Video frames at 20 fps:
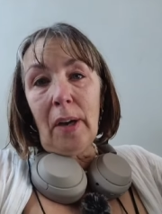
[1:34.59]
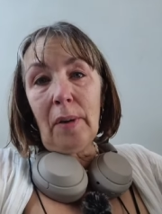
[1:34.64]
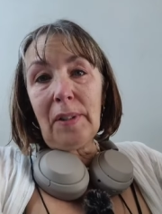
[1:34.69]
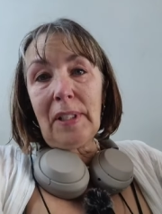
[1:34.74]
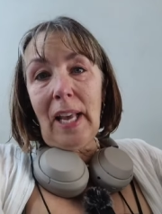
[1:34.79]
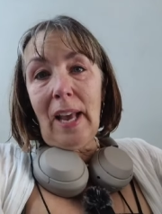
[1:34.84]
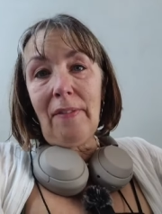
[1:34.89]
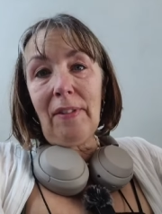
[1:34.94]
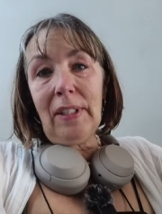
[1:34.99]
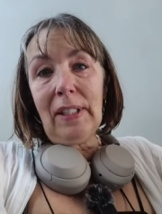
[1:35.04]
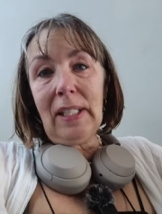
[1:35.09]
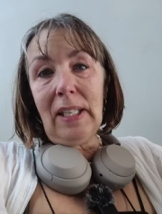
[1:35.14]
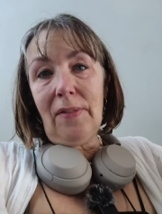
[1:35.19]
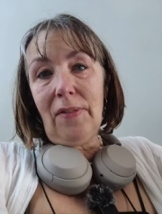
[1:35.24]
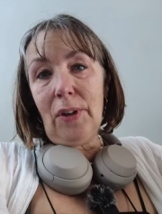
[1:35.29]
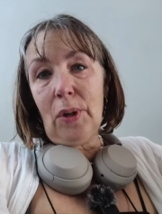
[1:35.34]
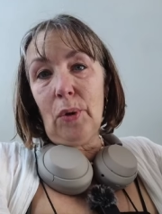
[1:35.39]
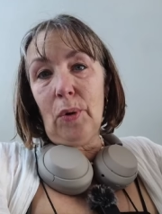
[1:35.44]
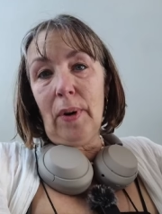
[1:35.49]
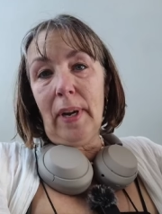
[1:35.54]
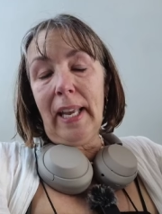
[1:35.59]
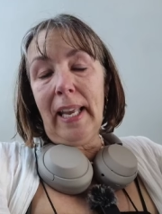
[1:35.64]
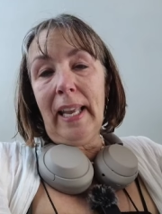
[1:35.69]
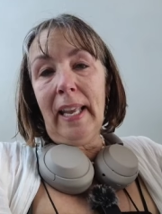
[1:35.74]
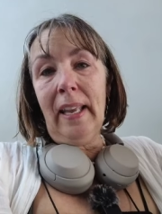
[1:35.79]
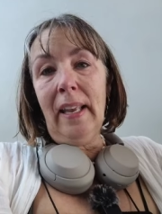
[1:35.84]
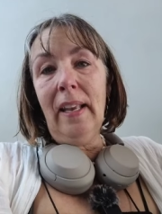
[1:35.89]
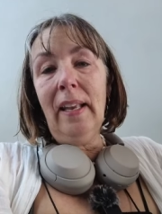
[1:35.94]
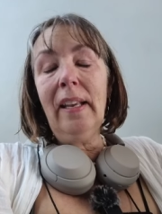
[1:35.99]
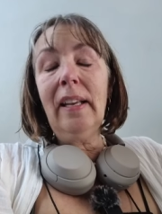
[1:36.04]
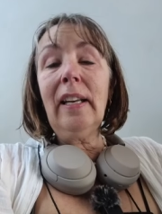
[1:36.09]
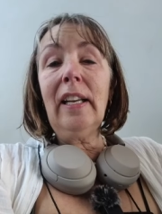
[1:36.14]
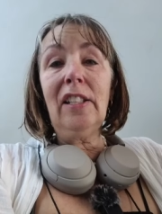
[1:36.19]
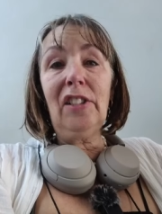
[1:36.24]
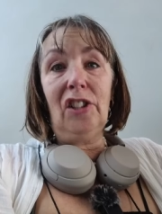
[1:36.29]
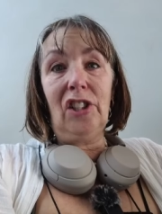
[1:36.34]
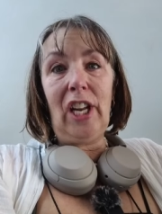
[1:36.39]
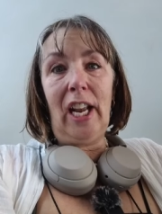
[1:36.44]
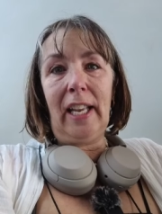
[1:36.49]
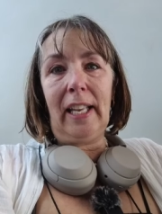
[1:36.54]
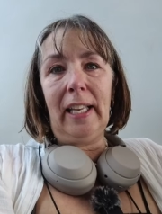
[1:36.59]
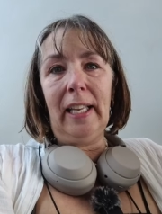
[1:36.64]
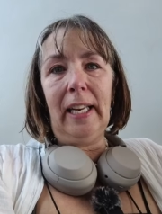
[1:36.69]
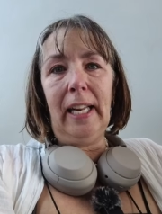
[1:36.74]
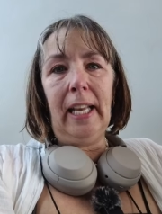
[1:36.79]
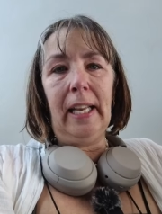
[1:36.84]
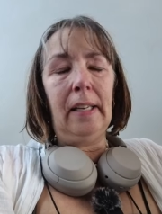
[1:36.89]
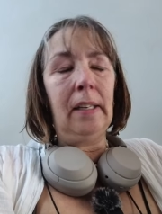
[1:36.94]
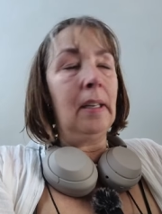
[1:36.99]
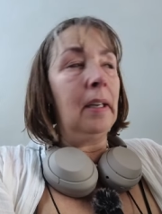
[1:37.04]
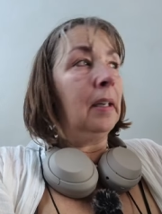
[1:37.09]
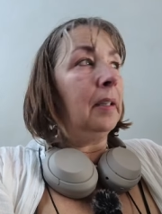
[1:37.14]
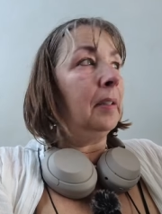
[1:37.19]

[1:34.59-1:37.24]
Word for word: I was having difficulty in checking in.